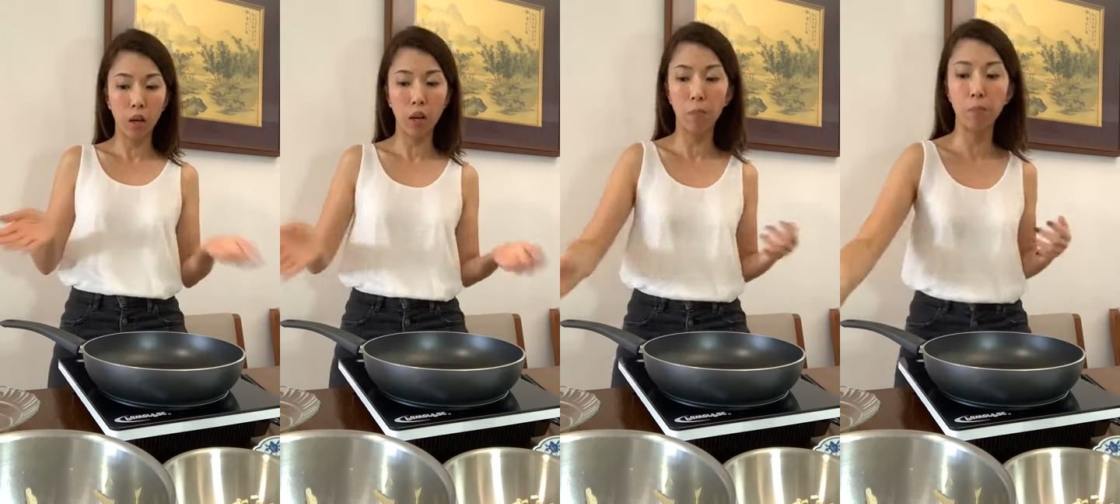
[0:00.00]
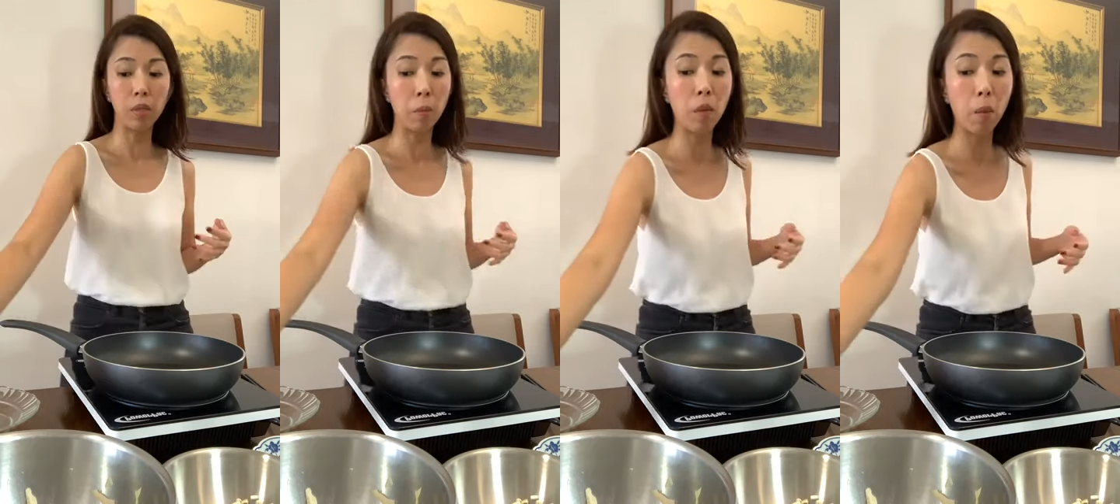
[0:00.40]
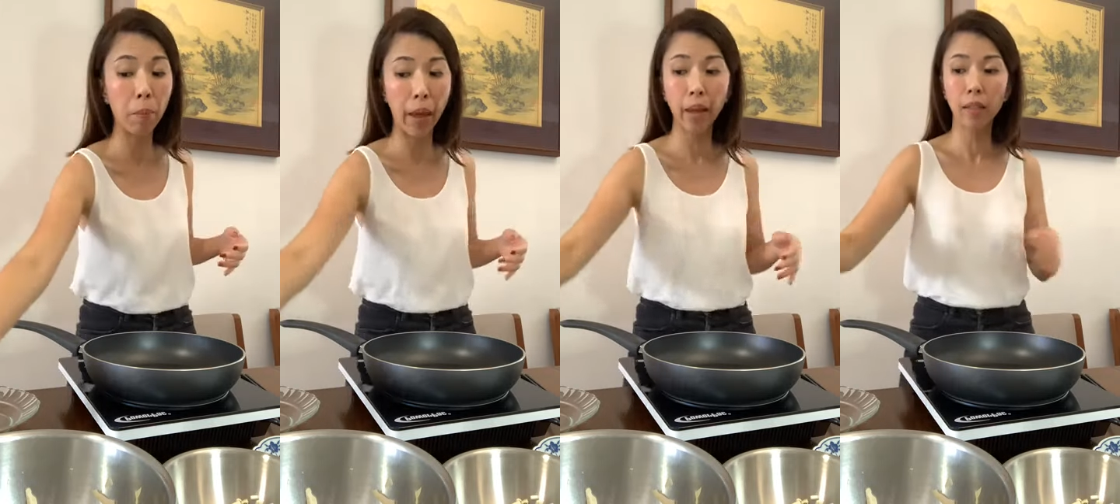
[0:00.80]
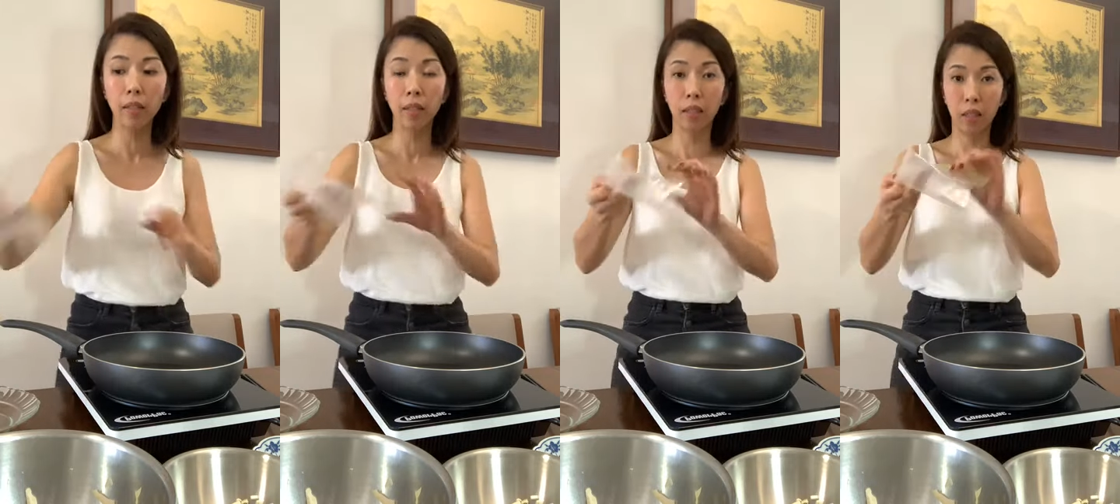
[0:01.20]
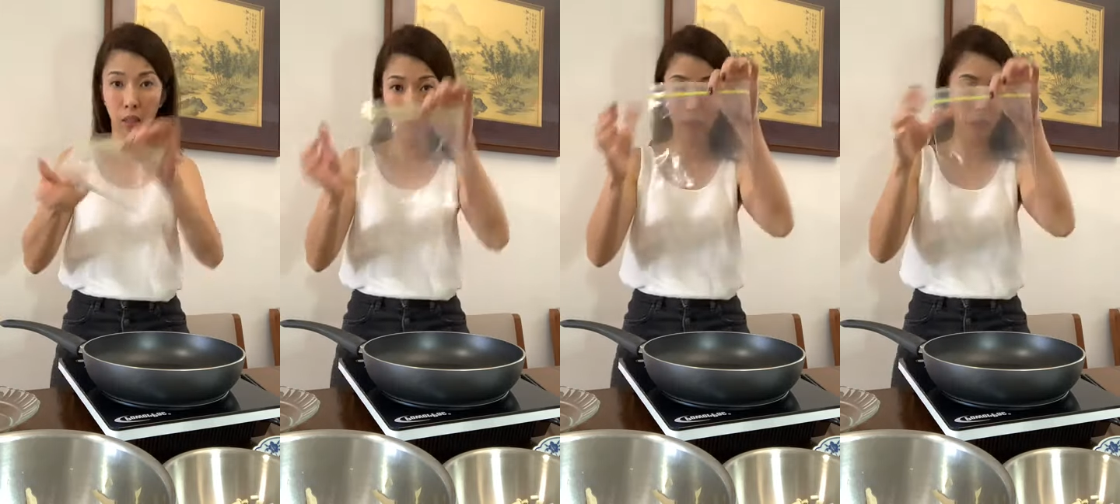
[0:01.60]
Ziploc bags,
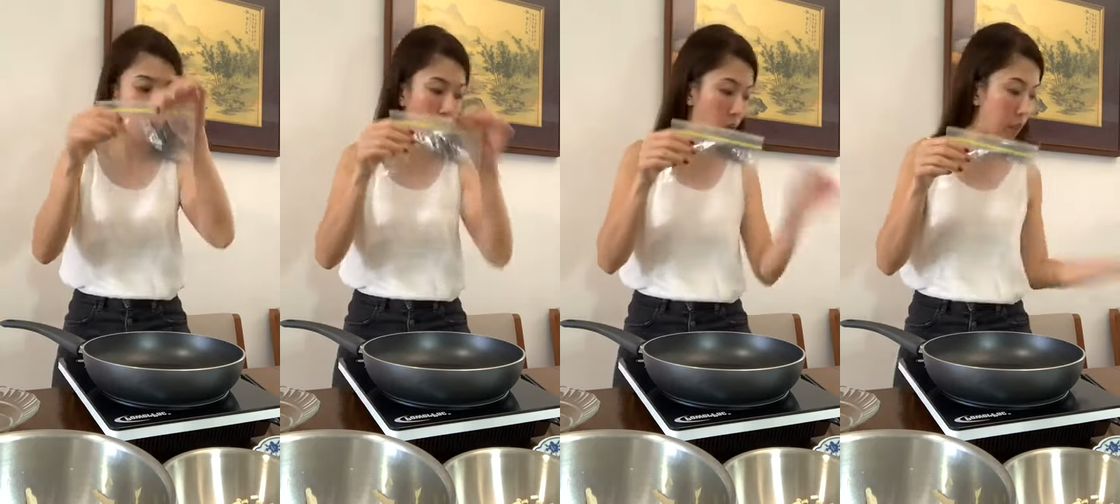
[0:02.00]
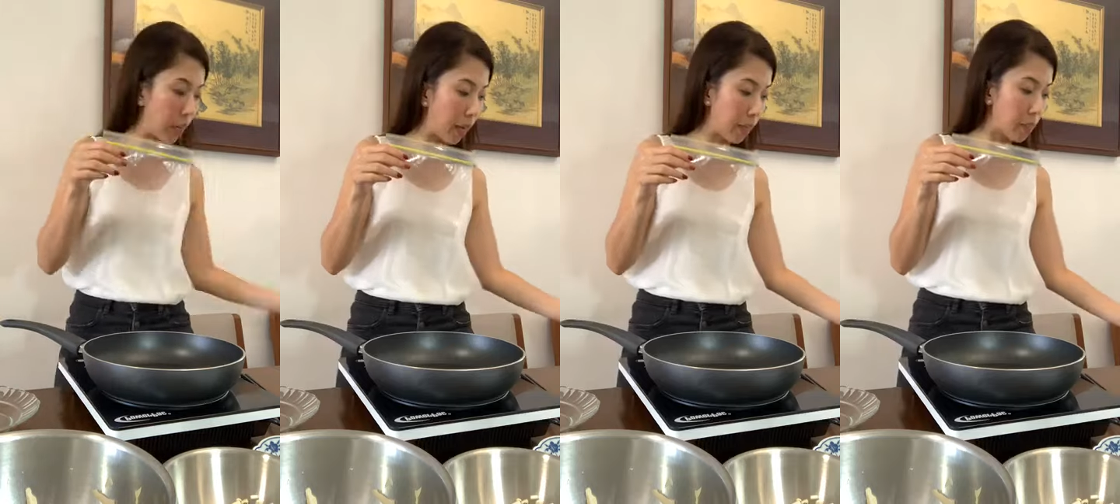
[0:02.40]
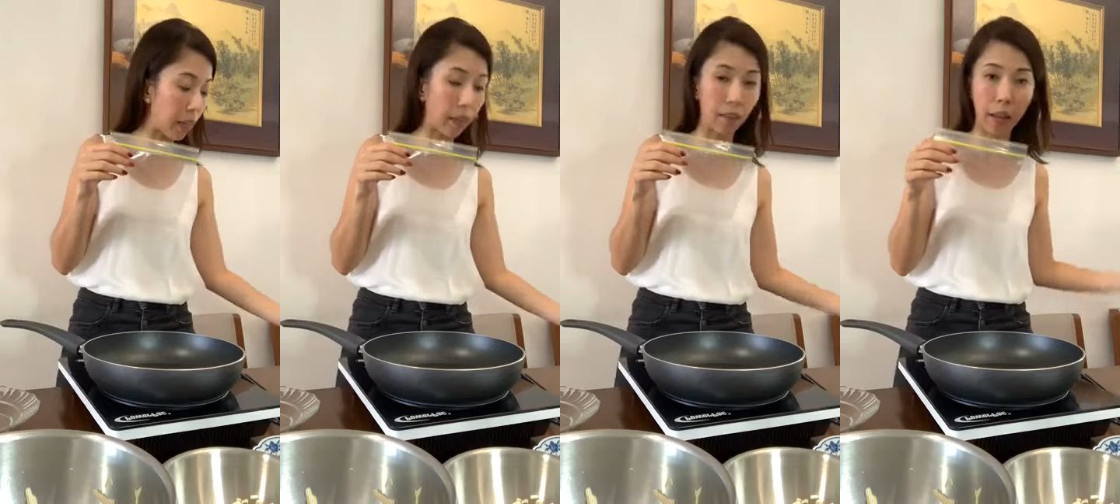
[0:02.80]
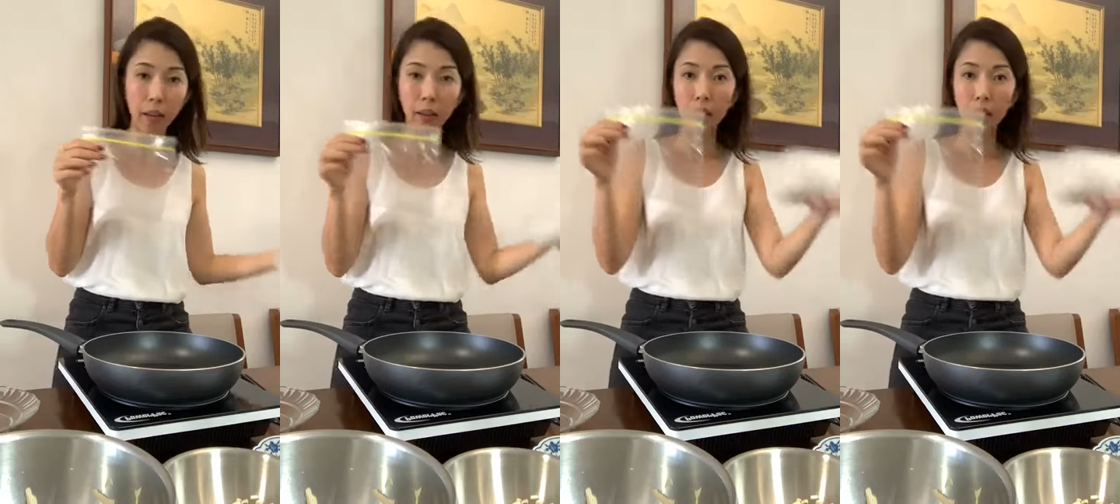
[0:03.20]
okay, or containers like that.